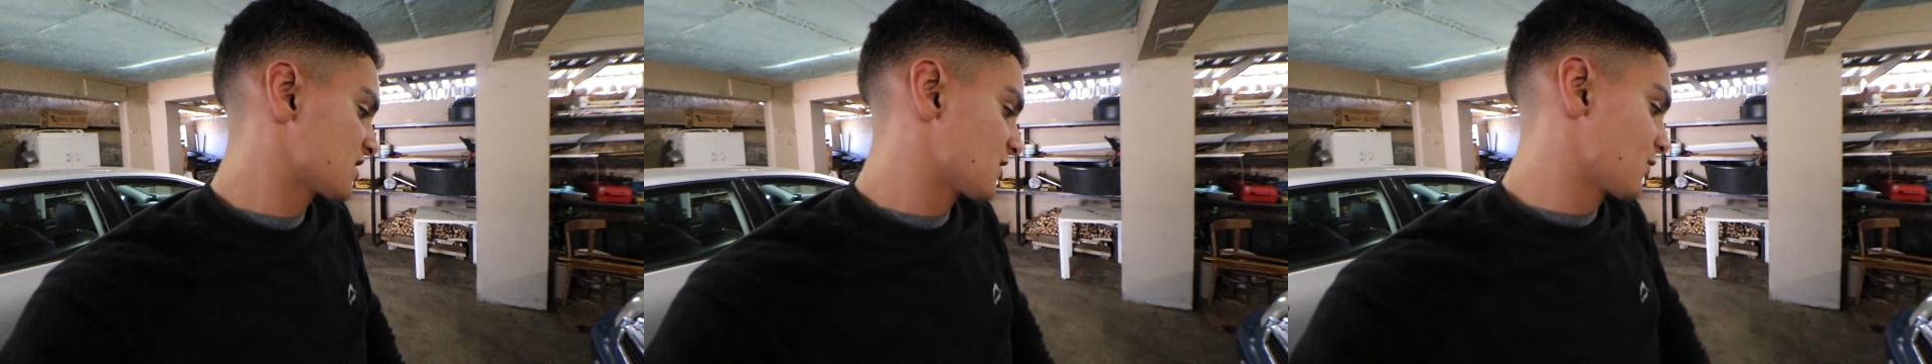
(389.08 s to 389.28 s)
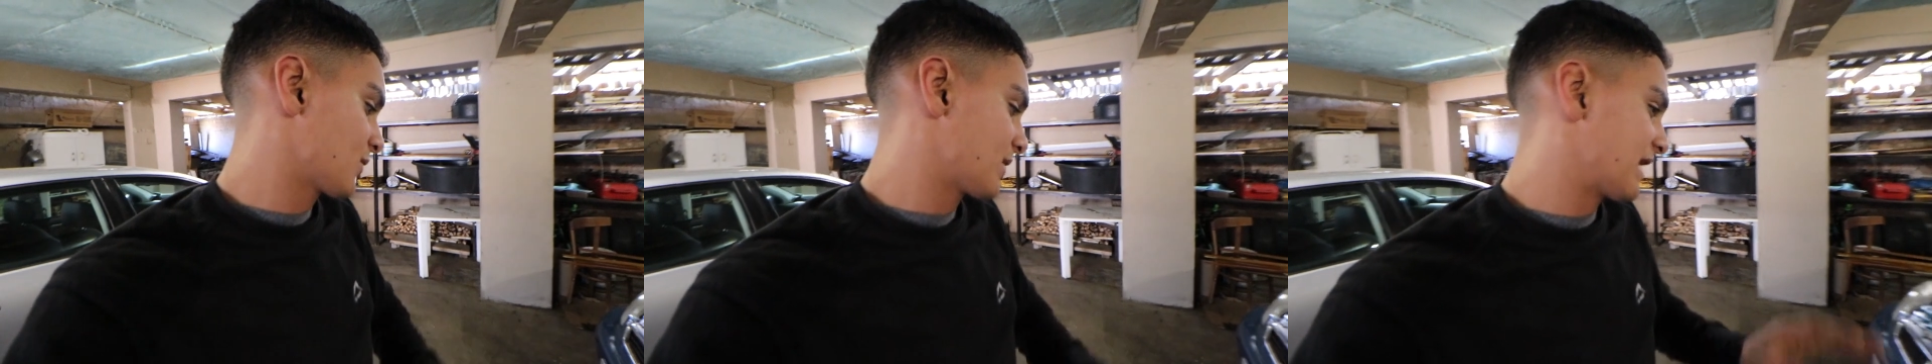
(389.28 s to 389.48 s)

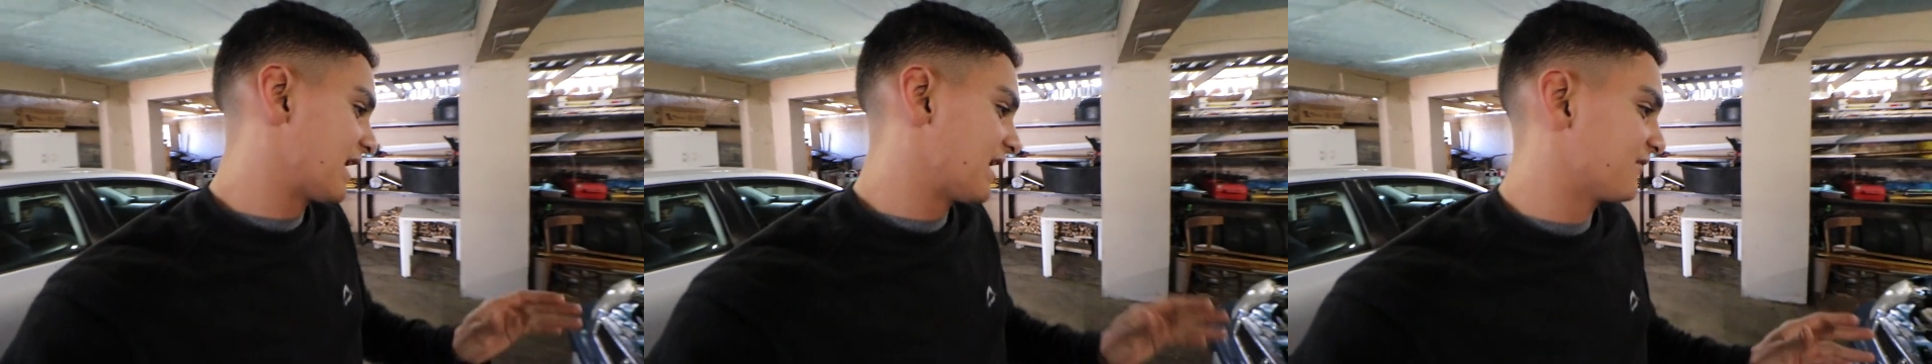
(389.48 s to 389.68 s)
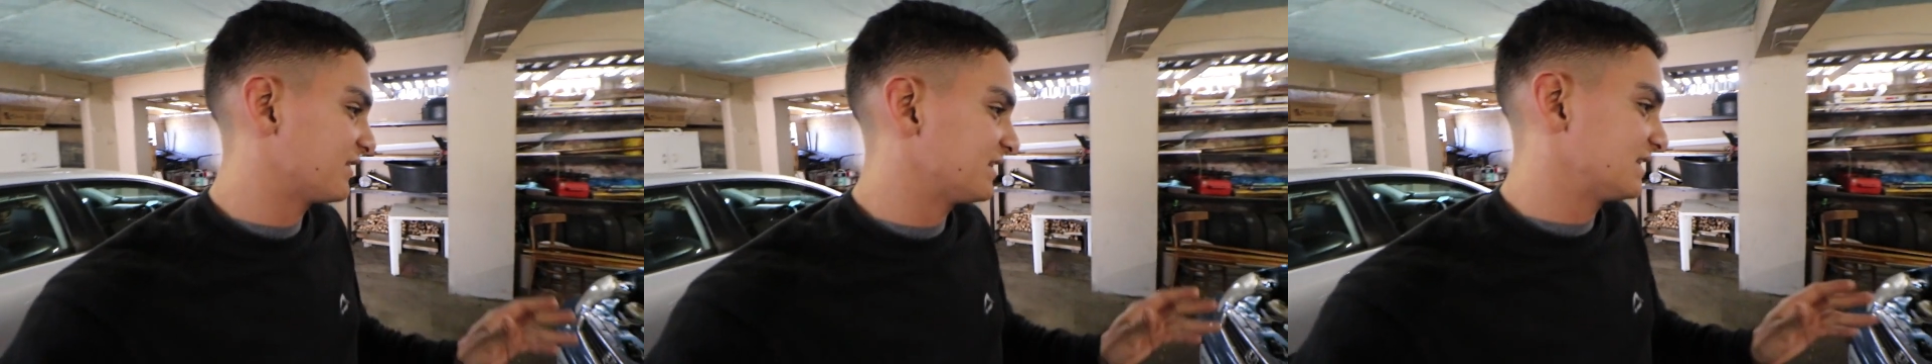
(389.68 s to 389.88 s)
so we'll
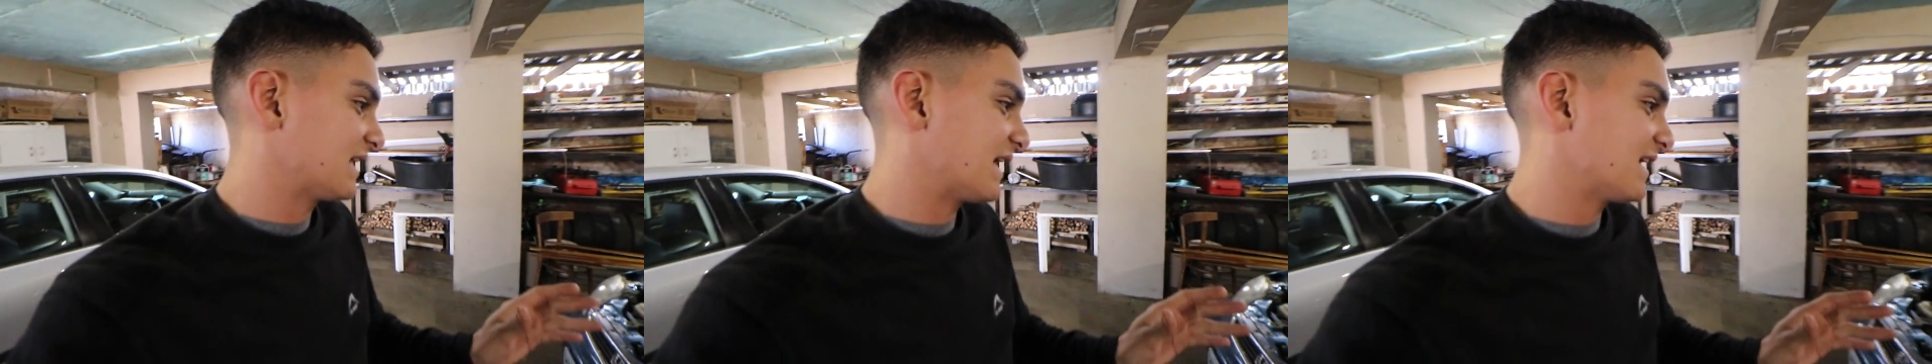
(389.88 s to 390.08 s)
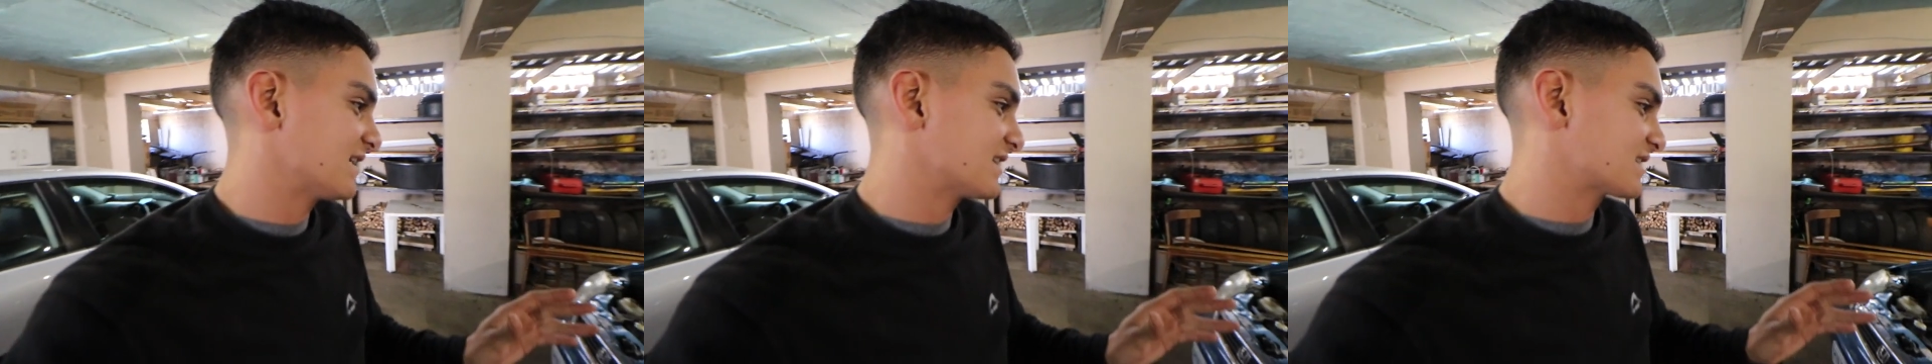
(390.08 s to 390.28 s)
have a
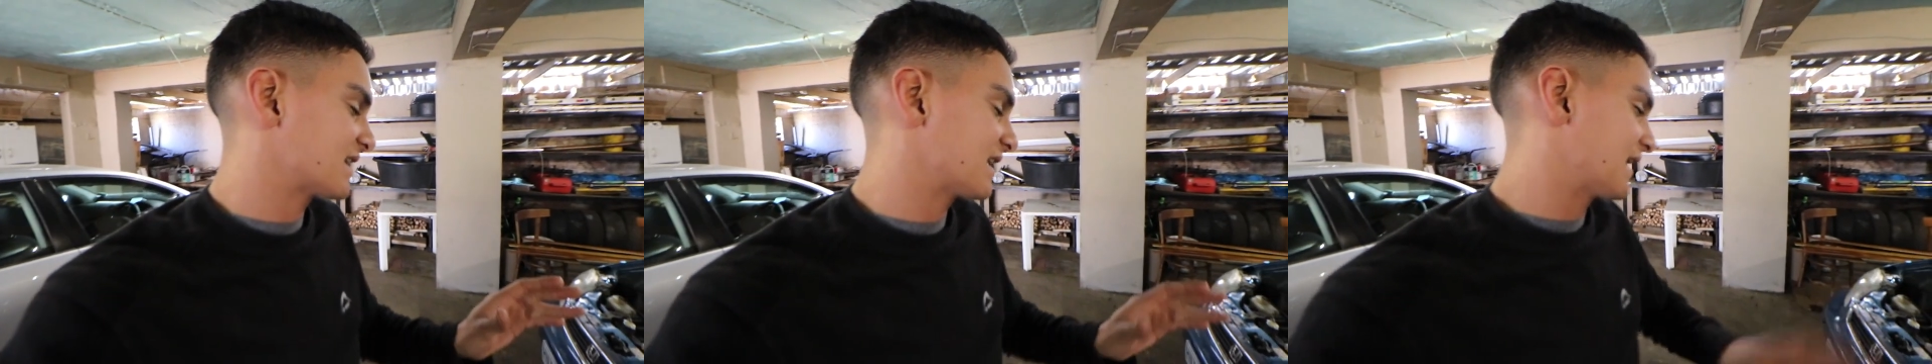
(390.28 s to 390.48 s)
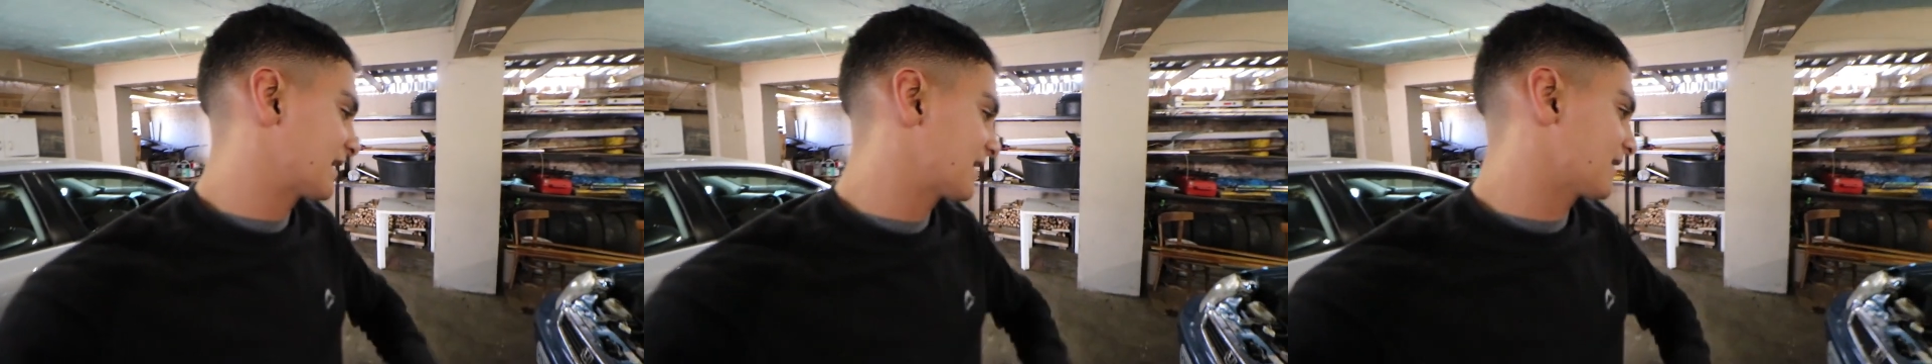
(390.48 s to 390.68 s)
nice
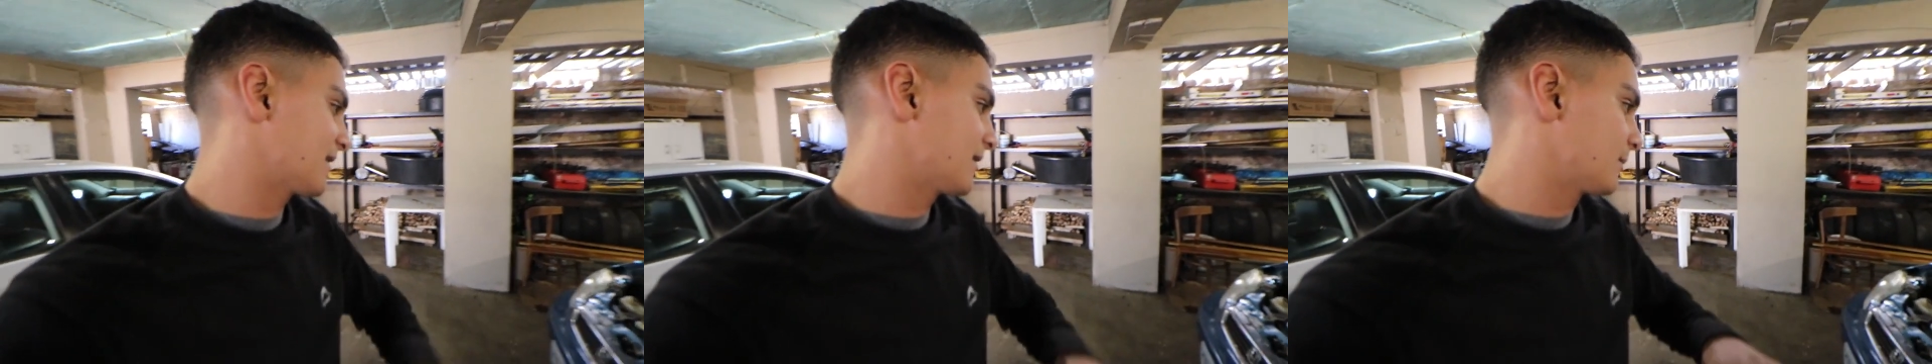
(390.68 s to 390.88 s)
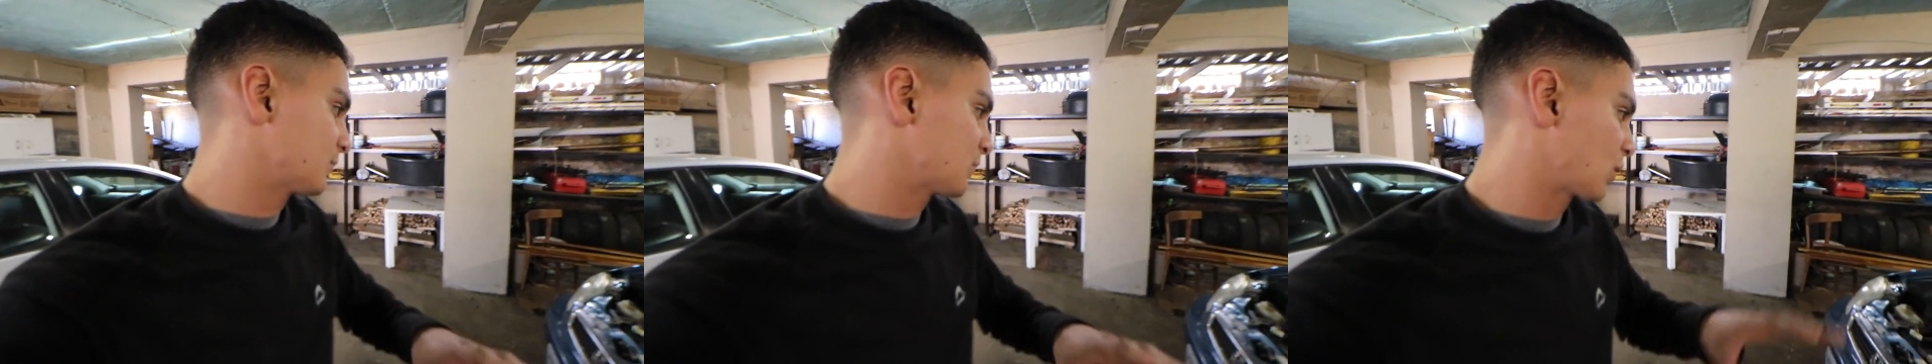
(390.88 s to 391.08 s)
like
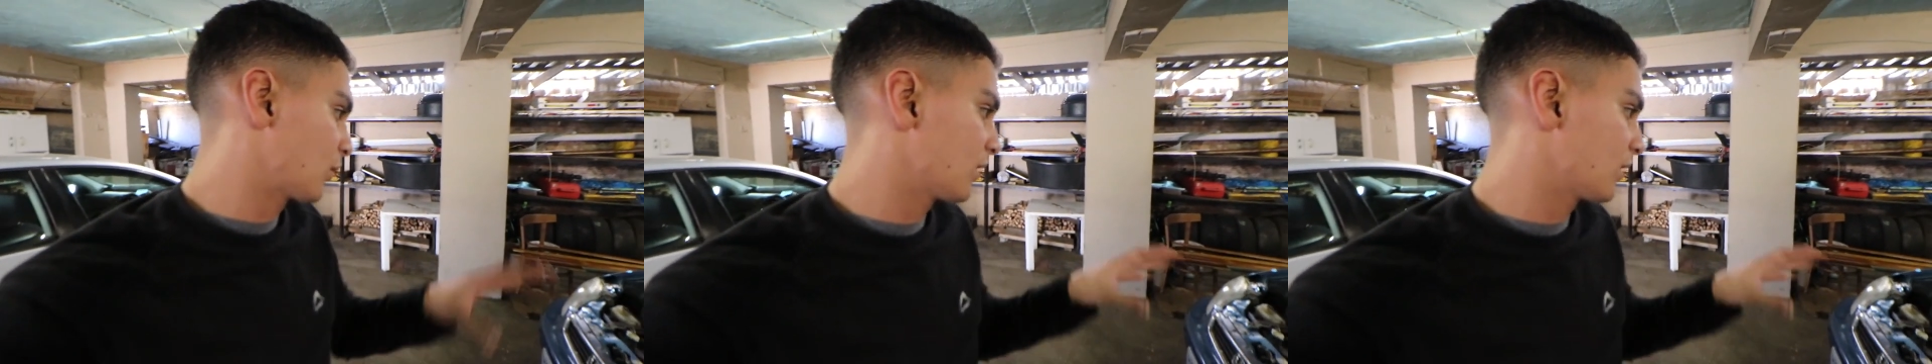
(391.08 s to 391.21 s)
um,